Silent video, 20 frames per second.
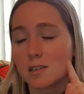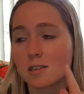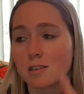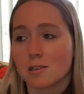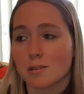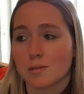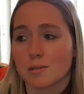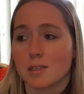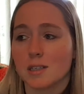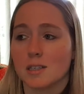
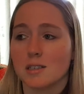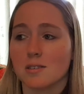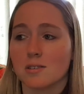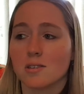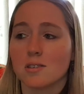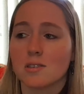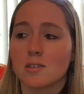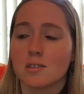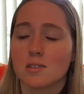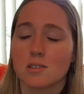
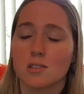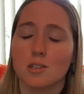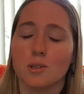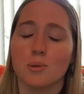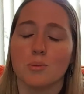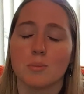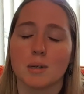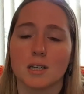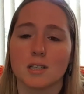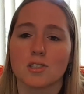Corrine
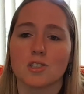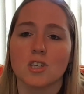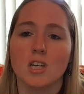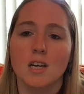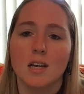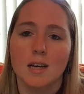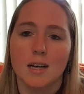too much.